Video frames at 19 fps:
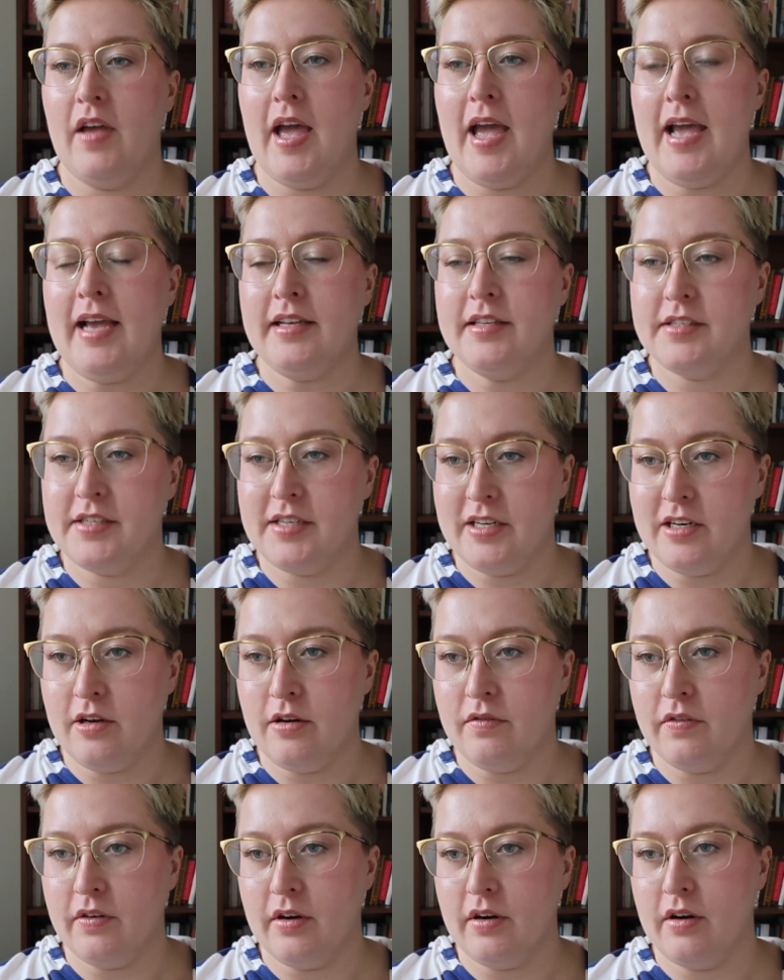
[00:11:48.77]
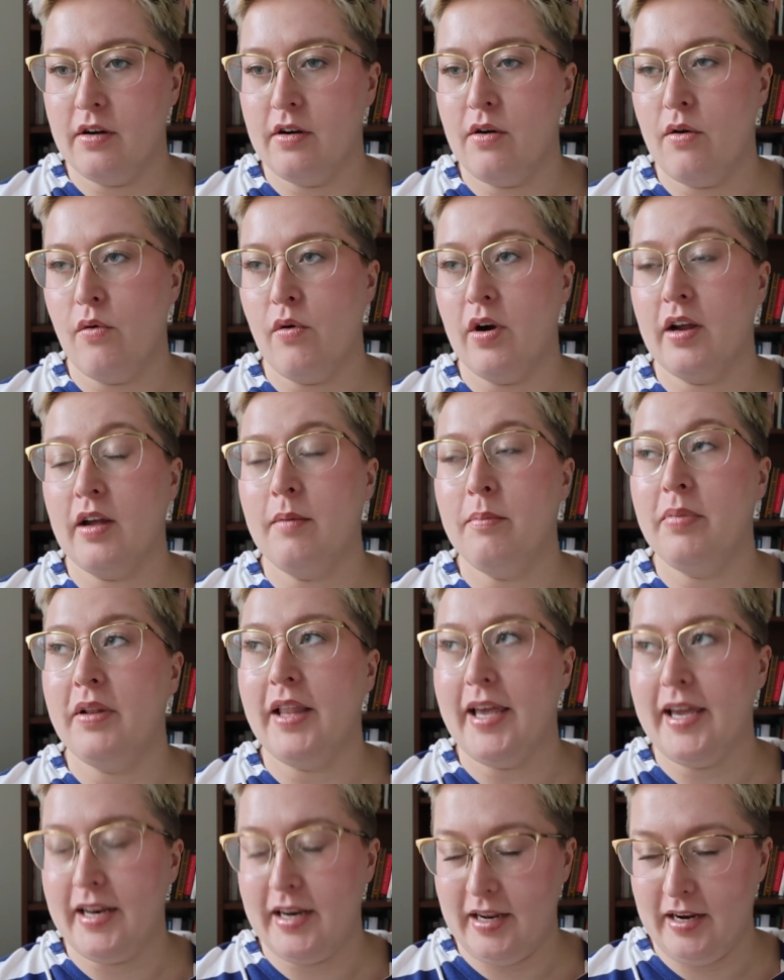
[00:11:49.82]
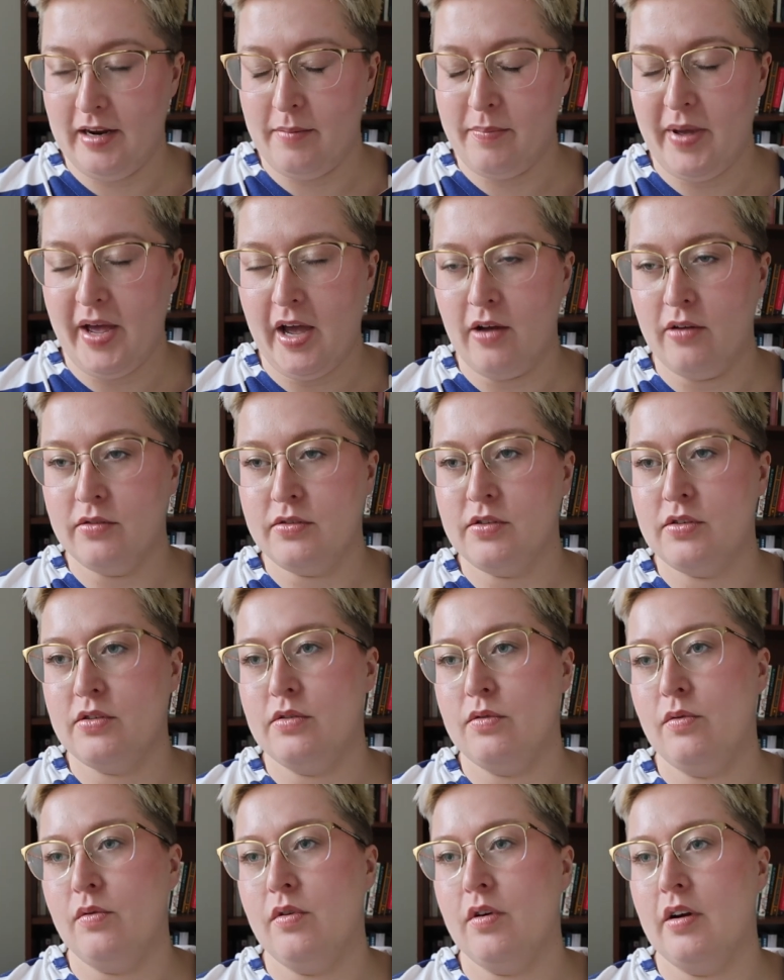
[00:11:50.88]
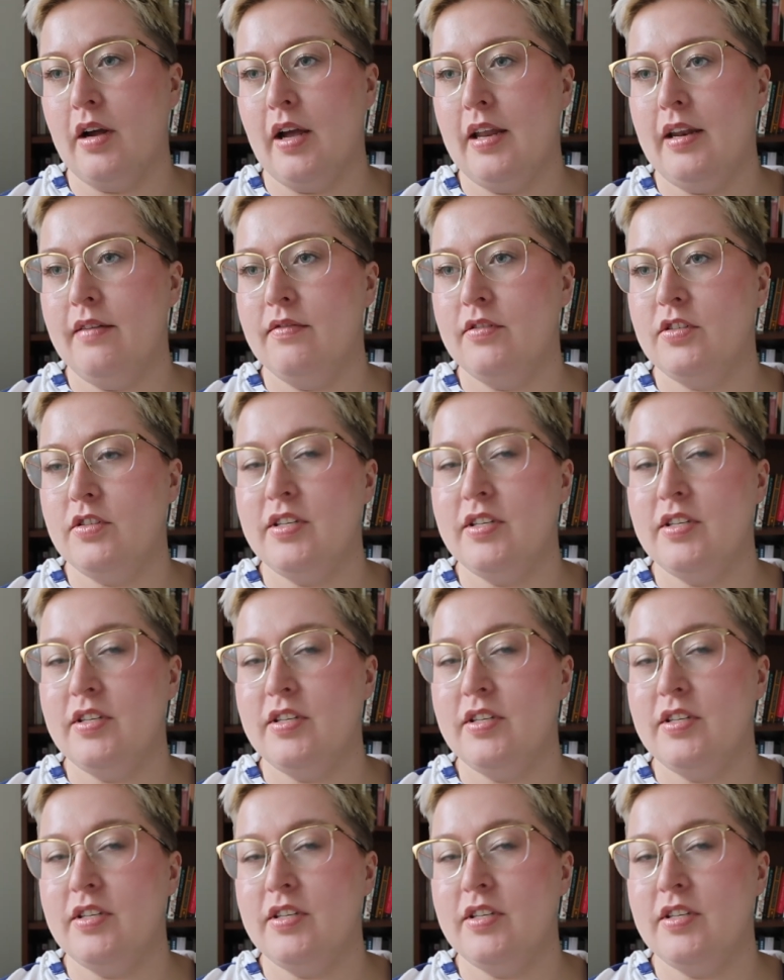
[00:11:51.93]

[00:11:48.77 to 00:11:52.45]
angsting over or complaining about or kind of